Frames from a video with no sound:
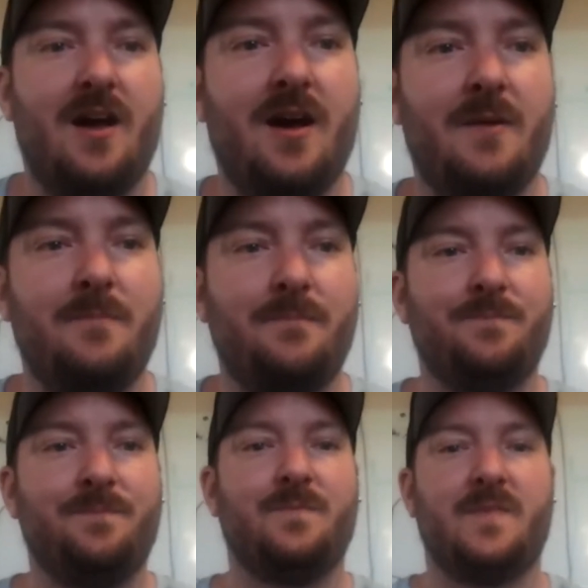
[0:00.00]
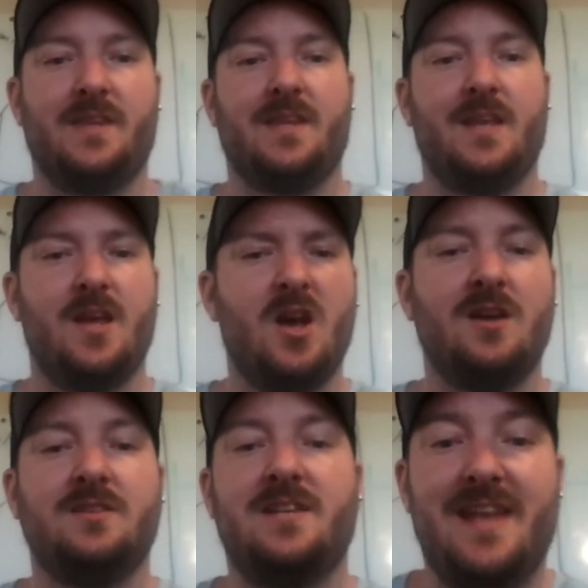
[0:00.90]
Uh,
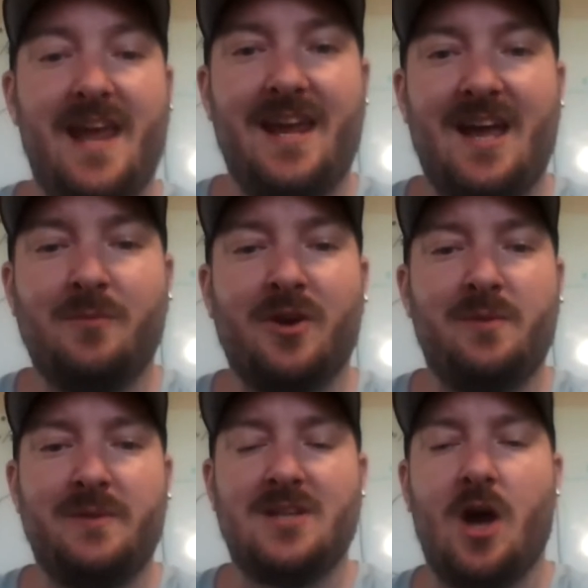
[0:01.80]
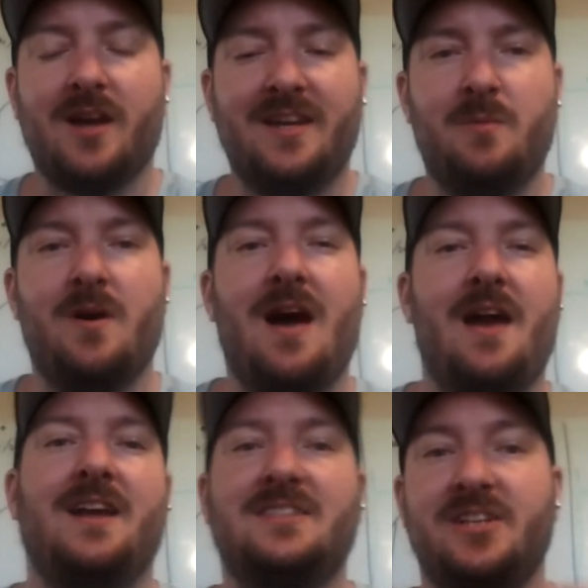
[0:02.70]
Today, I'm going to be talking about how
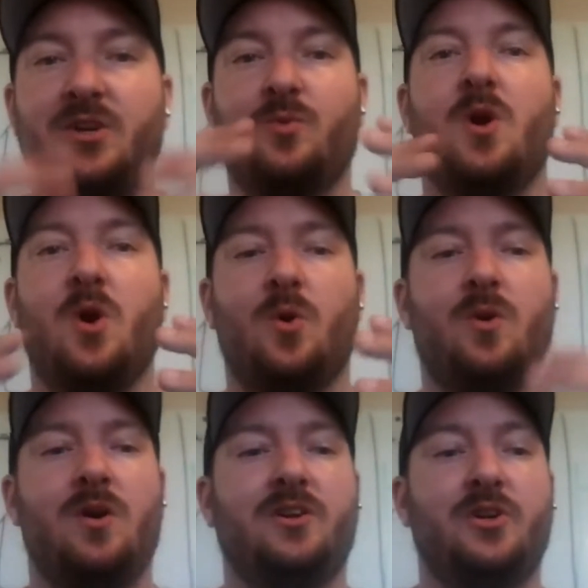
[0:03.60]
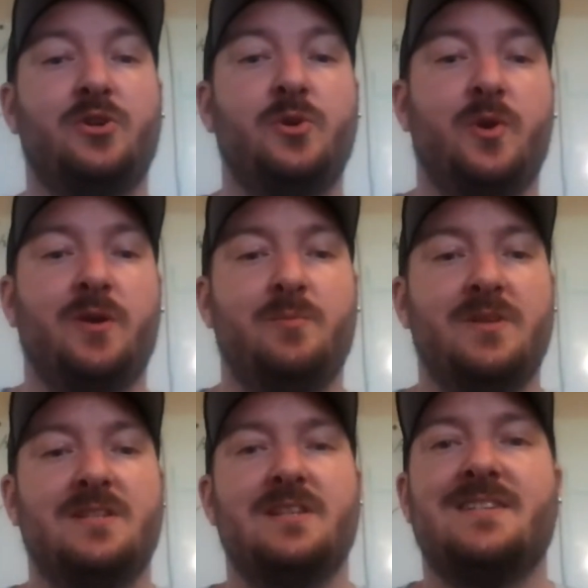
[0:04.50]
to actually grow your tutoring
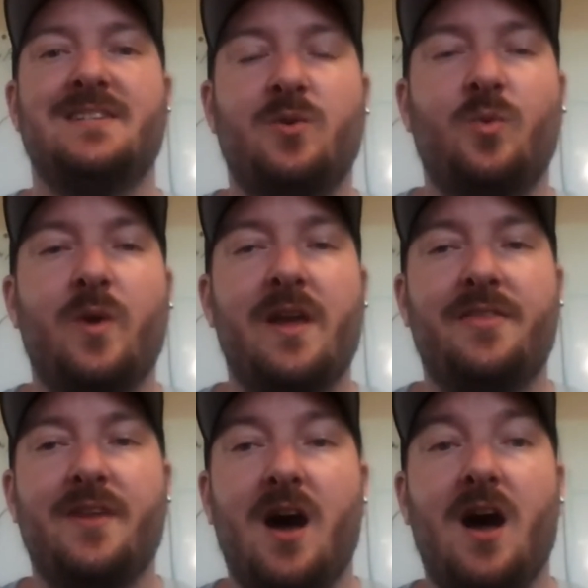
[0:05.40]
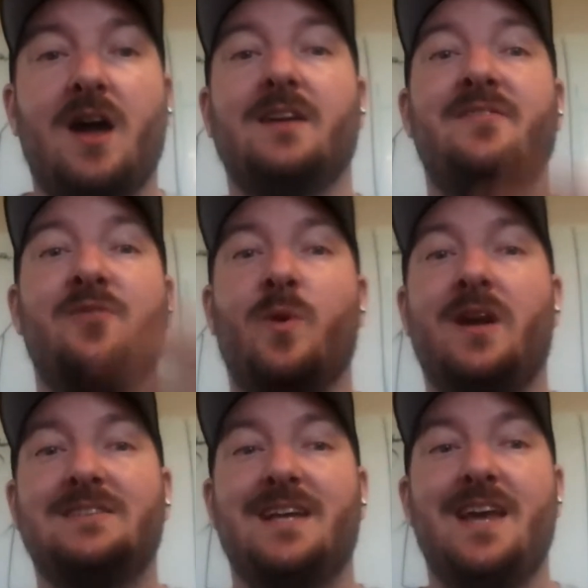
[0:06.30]
business with
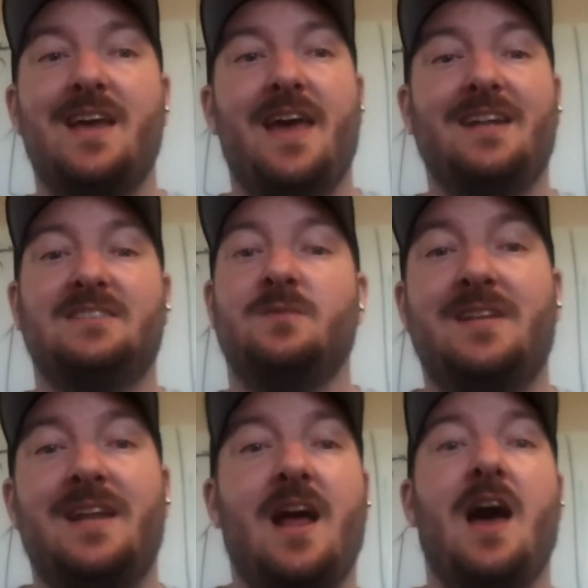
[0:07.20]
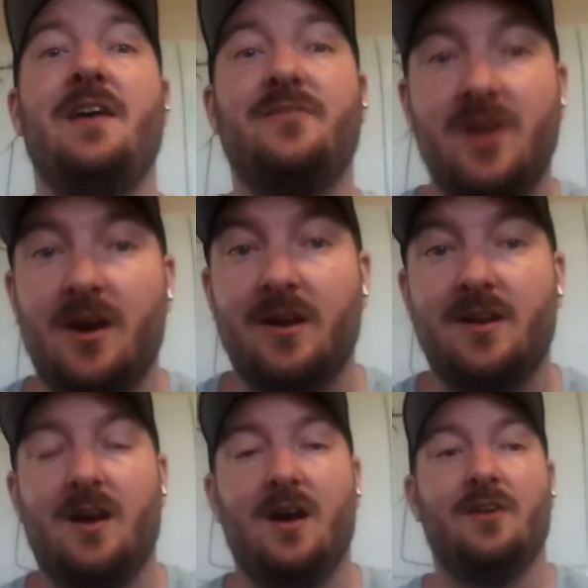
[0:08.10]
giveaways. And it's something that I've done
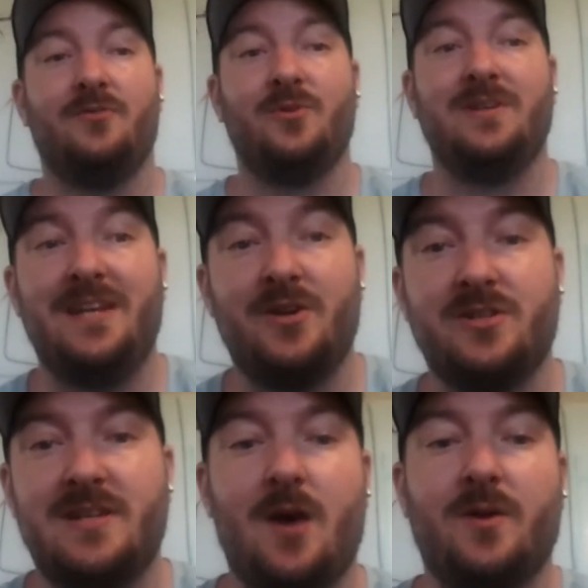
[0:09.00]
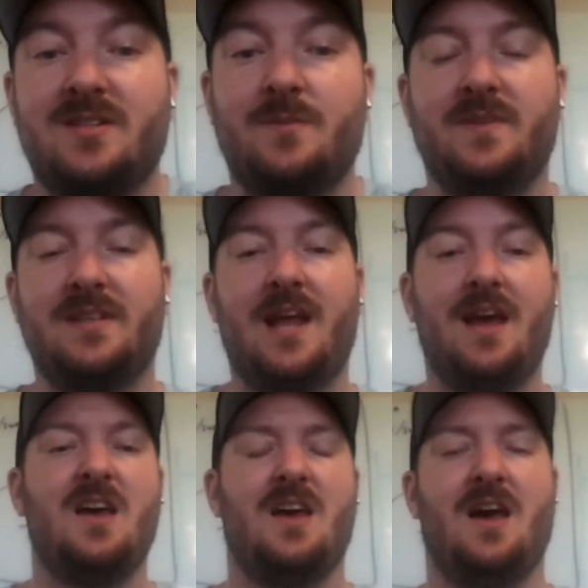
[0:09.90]
for years now. And it's something that
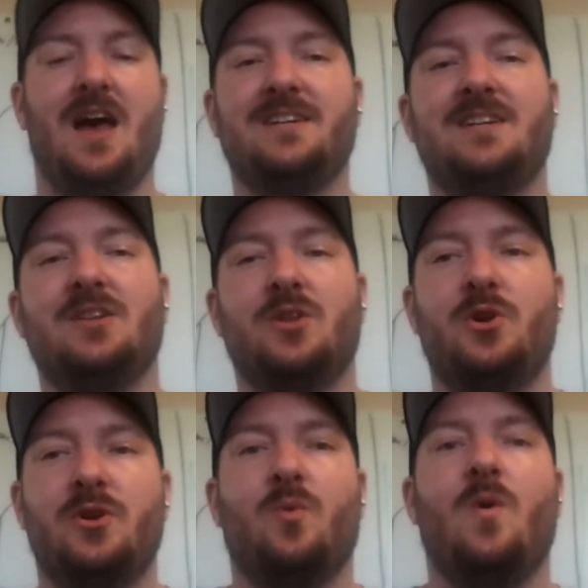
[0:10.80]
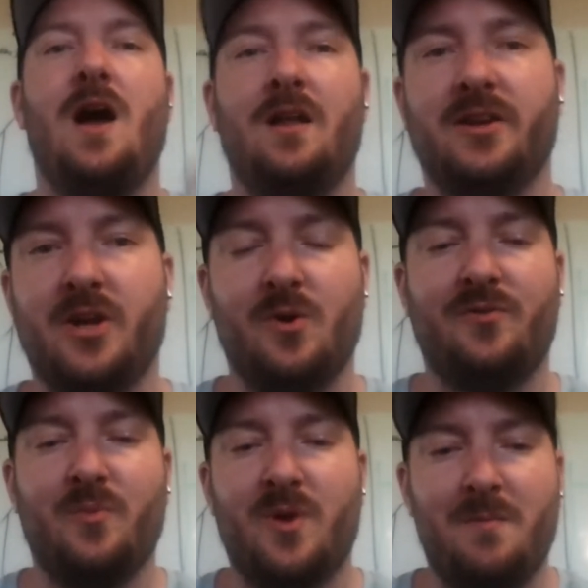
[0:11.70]
I actually learned a while ago
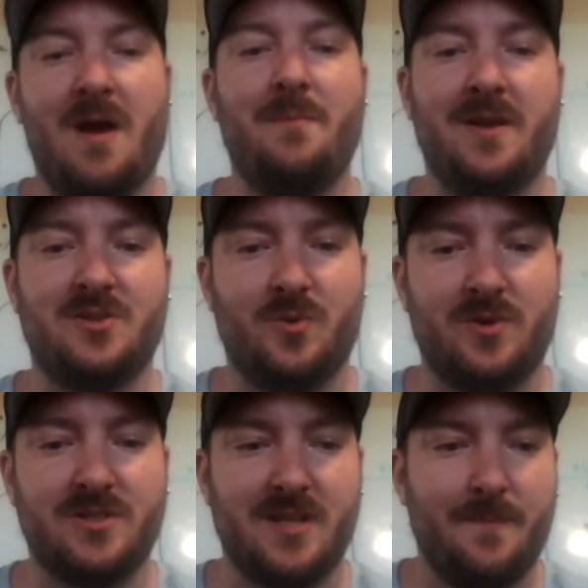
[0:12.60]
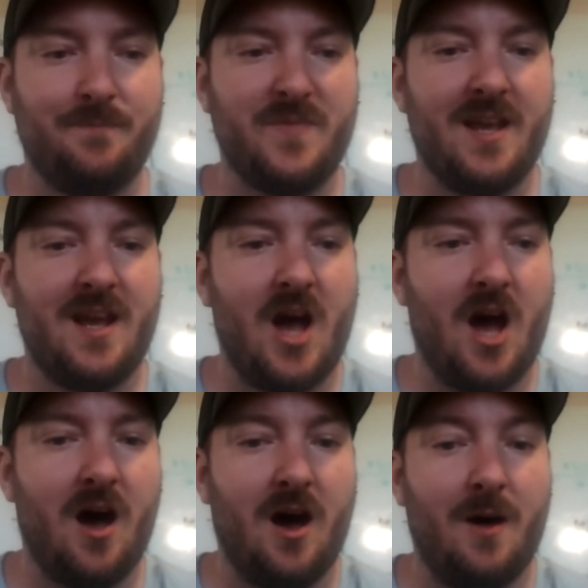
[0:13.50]
from one of my mentors.
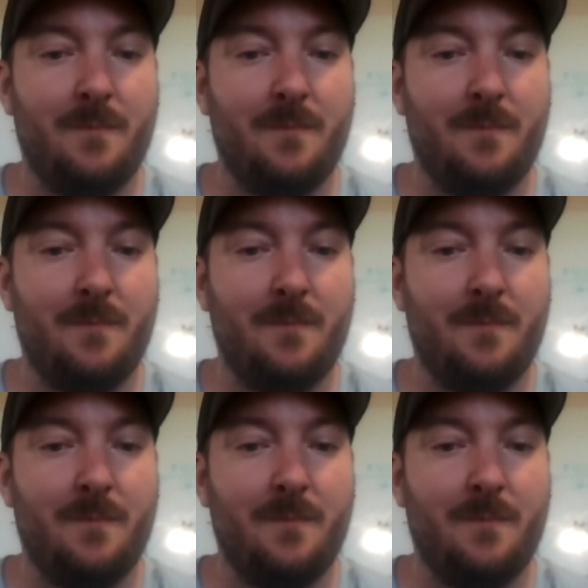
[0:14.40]
Um,